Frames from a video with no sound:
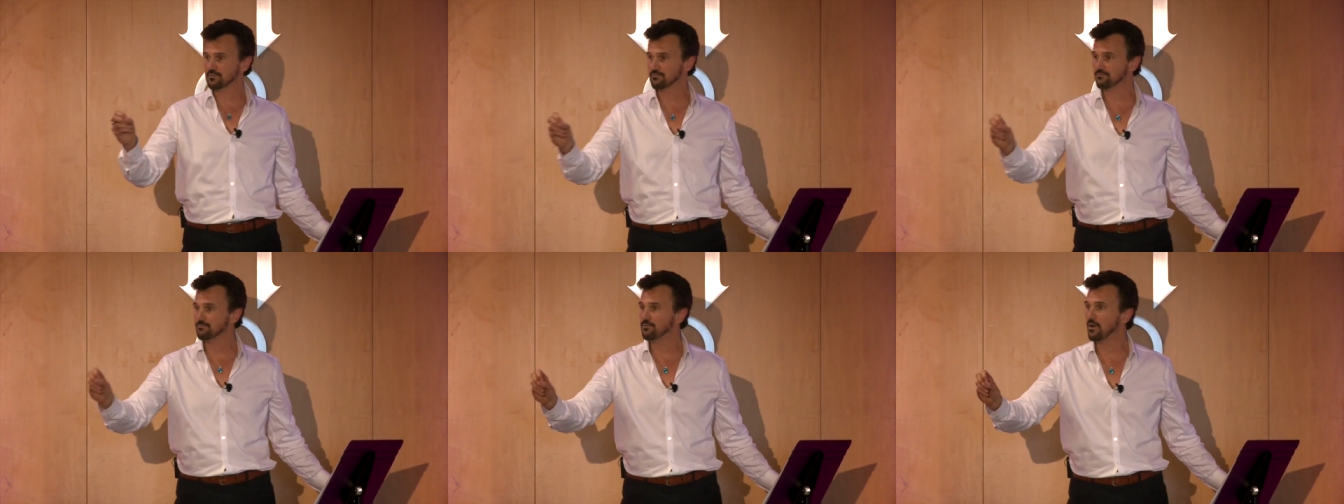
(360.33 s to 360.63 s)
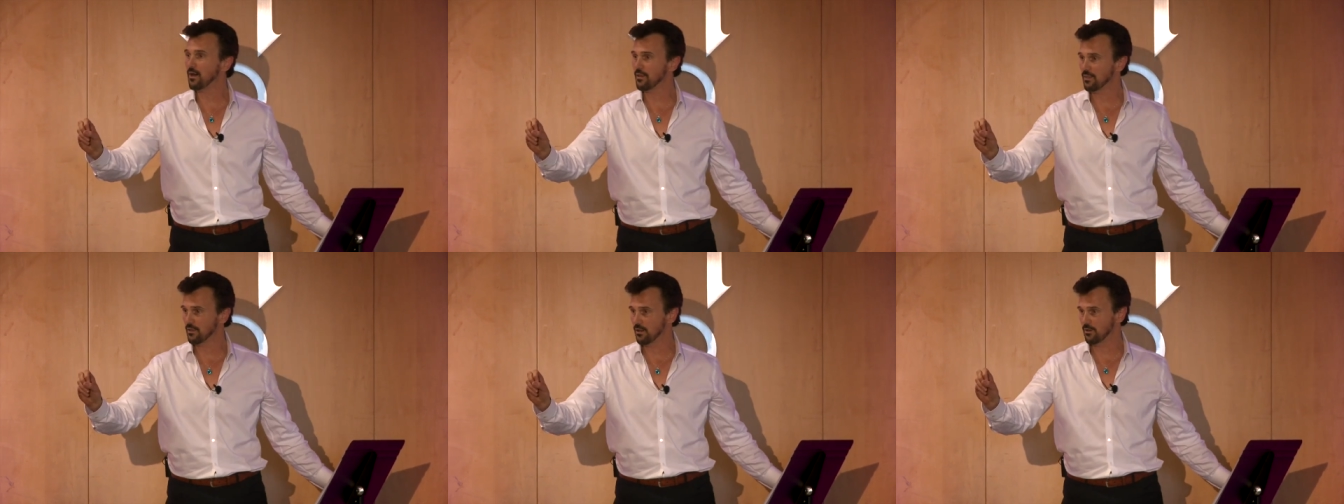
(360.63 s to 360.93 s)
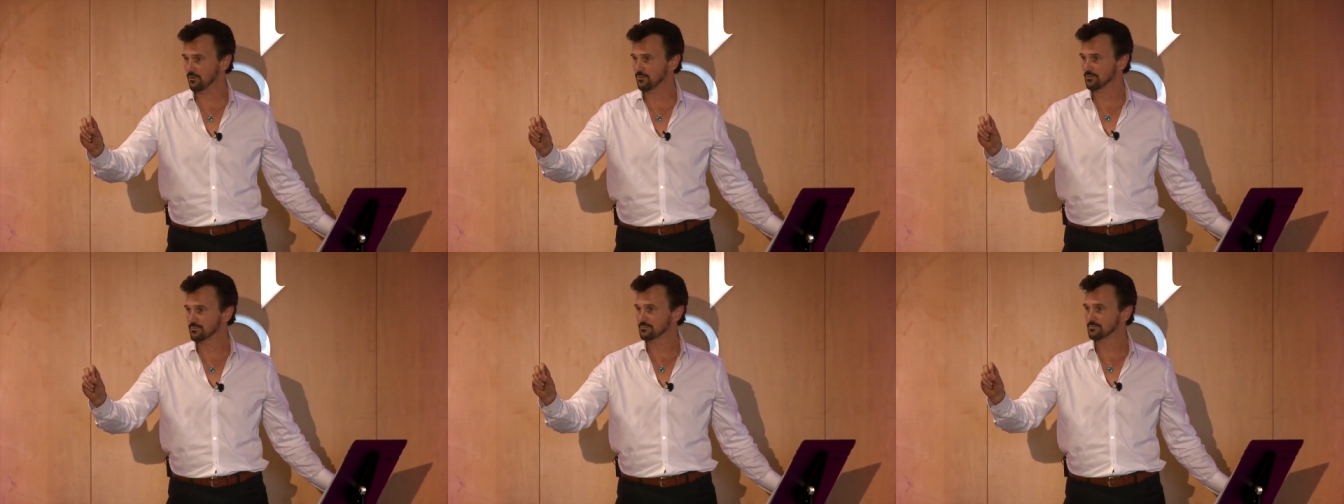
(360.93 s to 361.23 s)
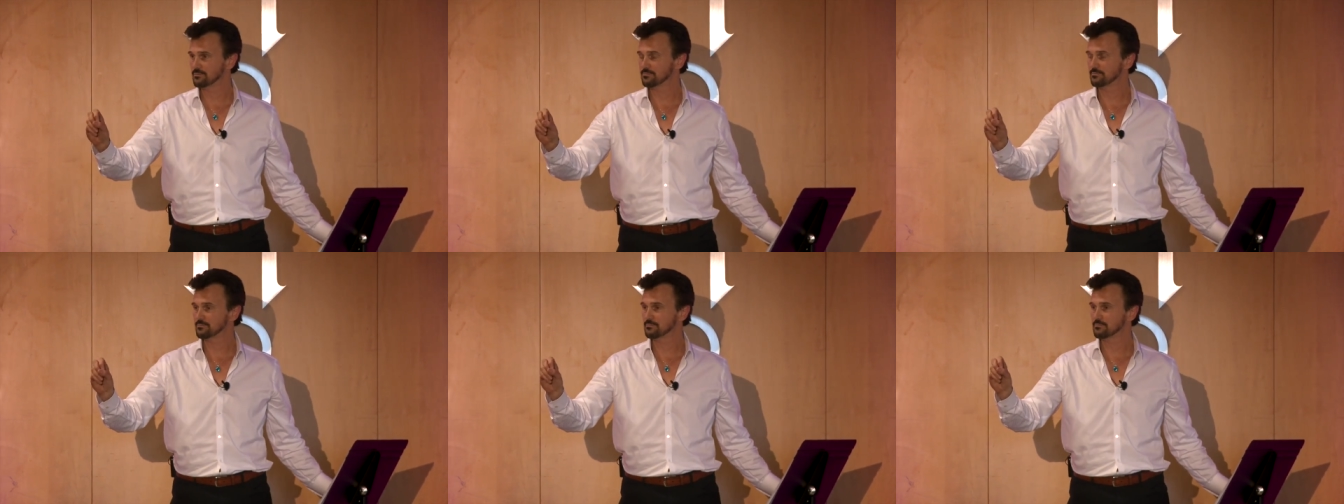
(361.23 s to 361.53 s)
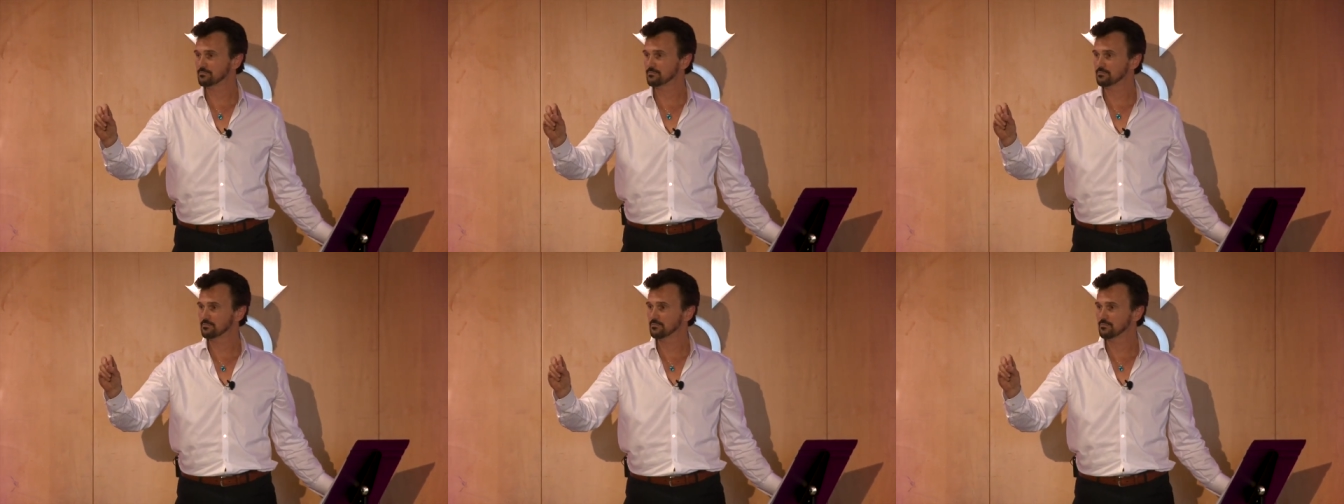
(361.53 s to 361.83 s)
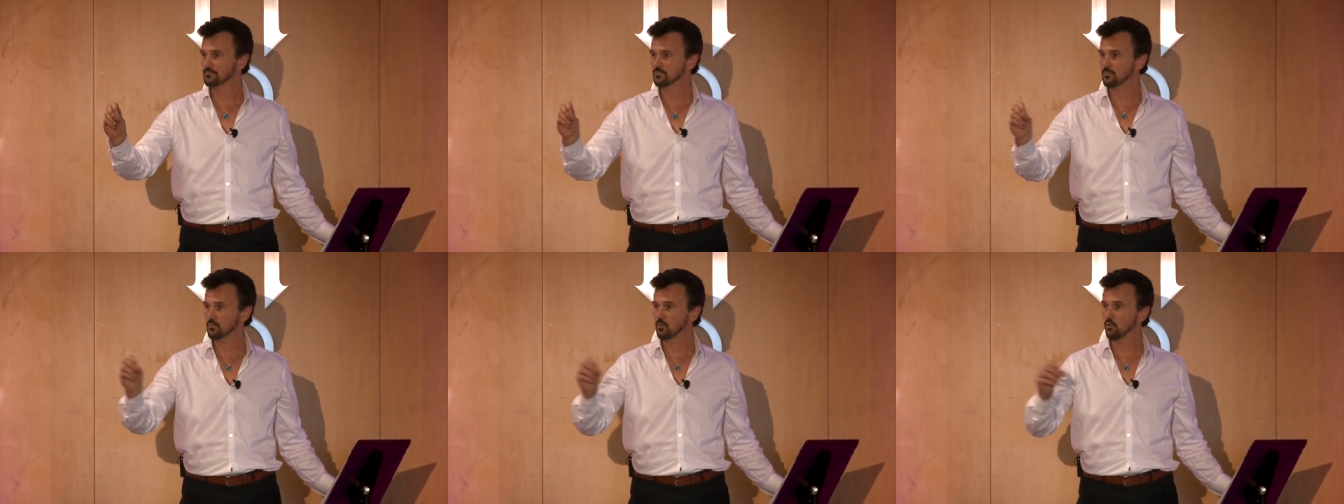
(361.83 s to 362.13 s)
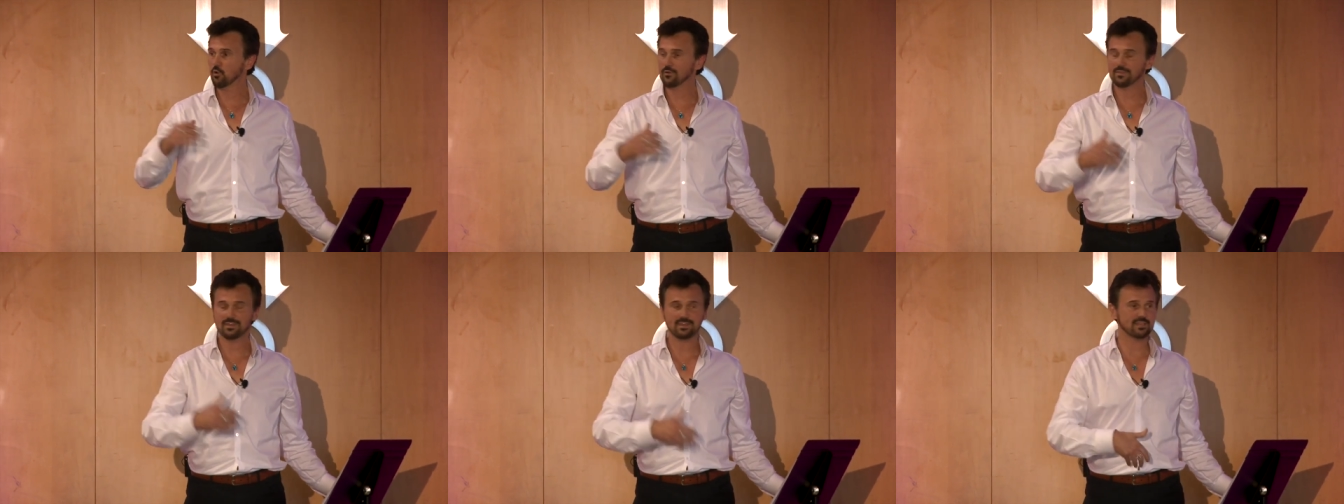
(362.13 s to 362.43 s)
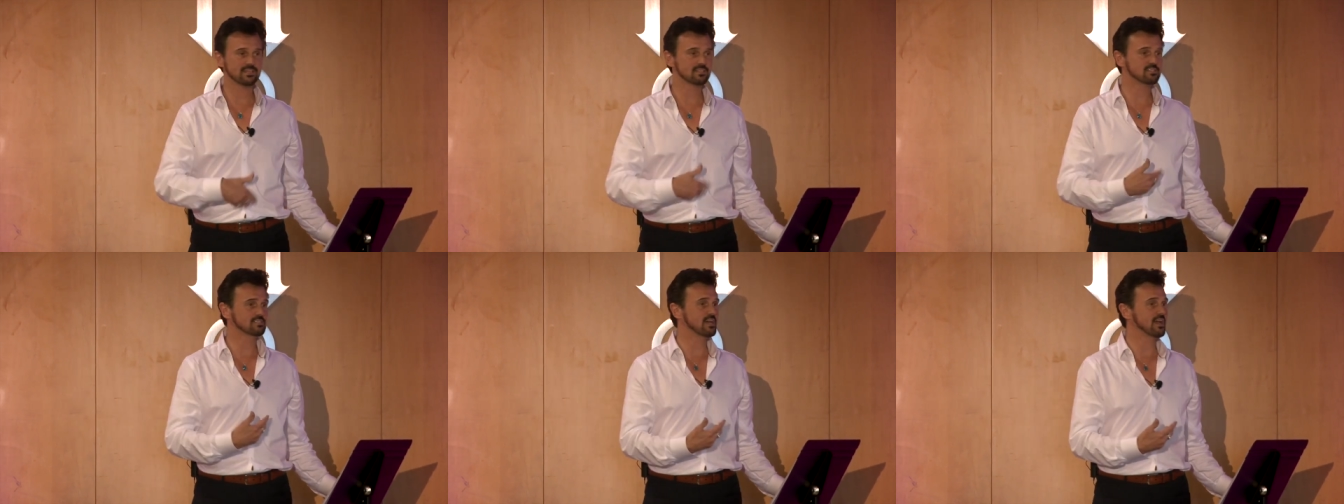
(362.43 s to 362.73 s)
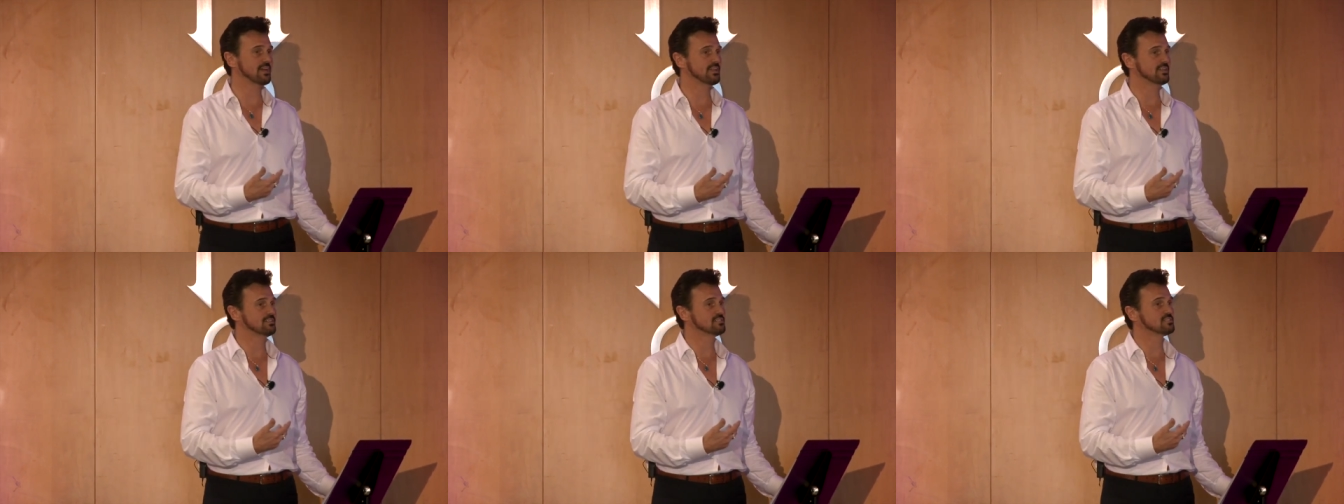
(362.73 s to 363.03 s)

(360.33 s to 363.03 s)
to follow, or the insight